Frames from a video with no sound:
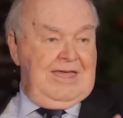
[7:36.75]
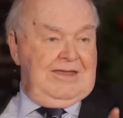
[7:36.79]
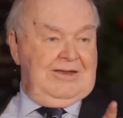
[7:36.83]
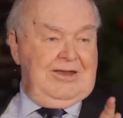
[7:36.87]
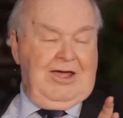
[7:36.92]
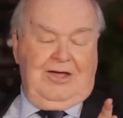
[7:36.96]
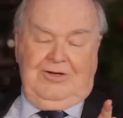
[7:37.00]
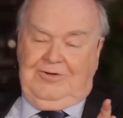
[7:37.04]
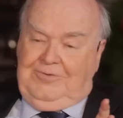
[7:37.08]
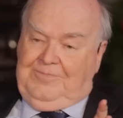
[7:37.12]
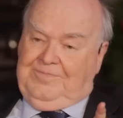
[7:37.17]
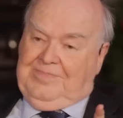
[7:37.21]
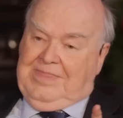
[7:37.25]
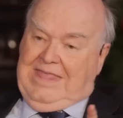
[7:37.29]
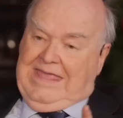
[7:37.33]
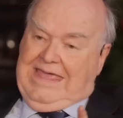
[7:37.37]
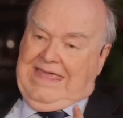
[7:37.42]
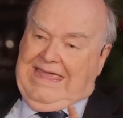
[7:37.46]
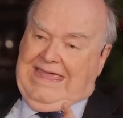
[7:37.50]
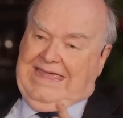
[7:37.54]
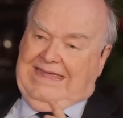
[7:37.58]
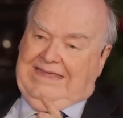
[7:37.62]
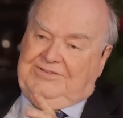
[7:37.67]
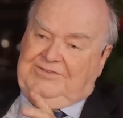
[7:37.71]
Now,
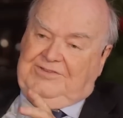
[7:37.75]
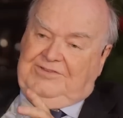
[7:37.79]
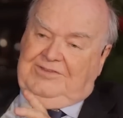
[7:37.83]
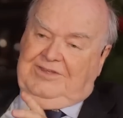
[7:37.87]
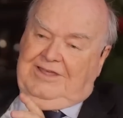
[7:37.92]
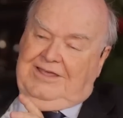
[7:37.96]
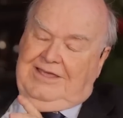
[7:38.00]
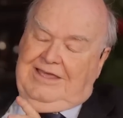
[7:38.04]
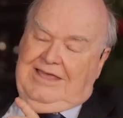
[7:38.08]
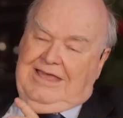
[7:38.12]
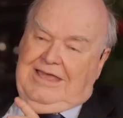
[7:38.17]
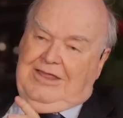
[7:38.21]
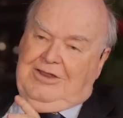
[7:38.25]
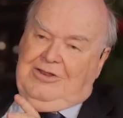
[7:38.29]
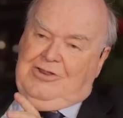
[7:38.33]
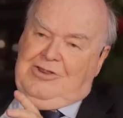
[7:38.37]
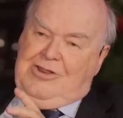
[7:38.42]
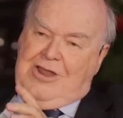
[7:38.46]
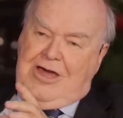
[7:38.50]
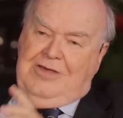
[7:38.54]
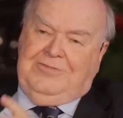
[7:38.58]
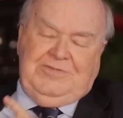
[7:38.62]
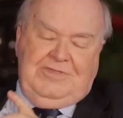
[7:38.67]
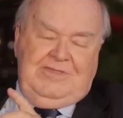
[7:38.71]
it's
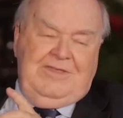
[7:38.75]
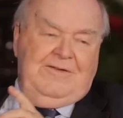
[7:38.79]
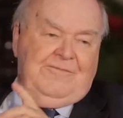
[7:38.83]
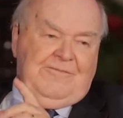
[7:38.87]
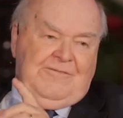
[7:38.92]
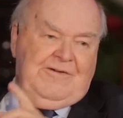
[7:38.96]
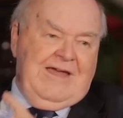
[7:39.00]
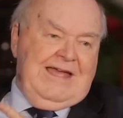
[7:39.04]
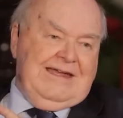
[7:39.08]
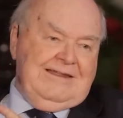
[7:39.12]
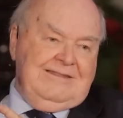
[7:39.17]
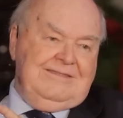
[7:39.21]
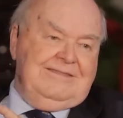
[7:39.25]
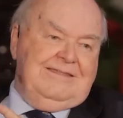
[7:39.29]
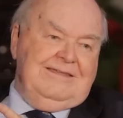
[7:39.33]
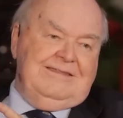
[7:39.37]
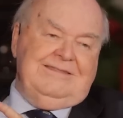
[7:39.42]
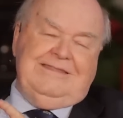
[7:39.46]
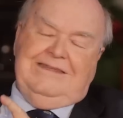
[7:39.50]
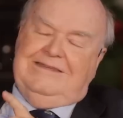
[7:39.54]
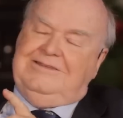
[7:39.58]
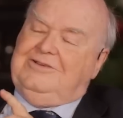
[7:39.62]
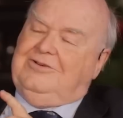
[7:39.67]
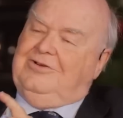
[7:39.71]
not the fact
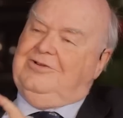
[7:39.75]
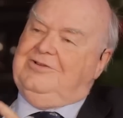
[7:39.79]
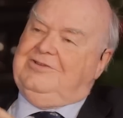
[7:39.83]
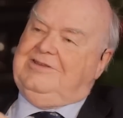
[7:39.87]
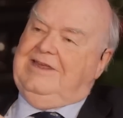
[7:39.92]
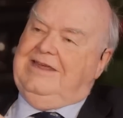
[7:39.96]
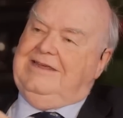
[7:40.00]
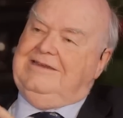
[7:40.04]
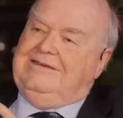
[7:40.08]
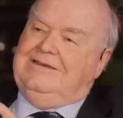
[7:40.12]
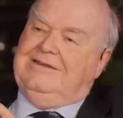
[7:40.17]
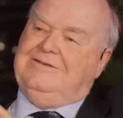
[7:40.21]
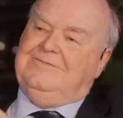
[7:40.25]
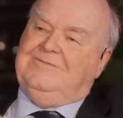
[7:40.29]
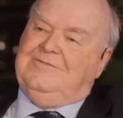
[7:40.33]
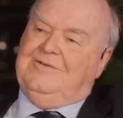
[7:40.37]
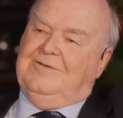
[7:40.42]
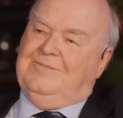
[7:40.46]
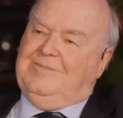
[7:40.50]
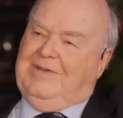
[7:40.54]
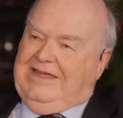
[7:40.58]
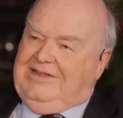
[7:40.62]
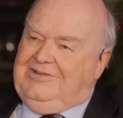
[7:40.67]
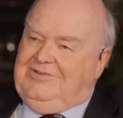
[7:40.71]
that they contain
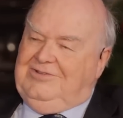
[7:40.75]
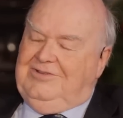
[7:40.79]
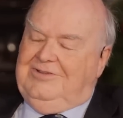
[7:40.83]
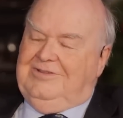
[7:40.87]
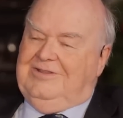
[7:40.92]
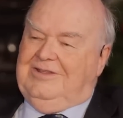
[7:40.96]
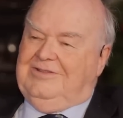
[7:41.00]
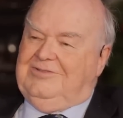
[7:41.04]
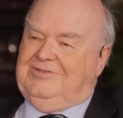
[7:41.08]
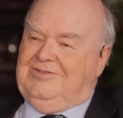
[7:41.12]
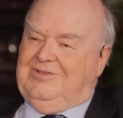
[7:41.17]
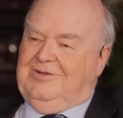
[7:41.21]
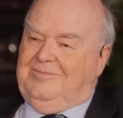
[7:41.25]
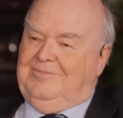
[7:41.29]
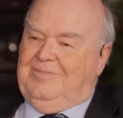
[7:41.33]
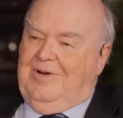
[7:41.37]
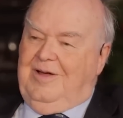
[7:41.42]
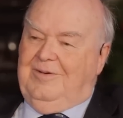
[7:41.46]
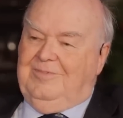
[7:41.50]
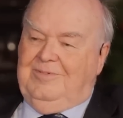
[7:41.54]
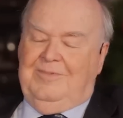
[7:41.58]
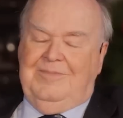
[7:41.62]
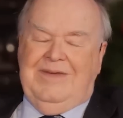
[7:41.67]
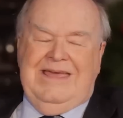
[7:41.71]
information that's the
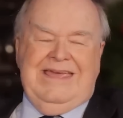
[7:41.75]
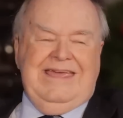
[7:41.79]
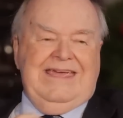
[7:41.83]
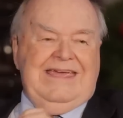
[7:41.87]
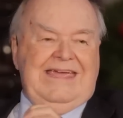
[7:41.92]
problem.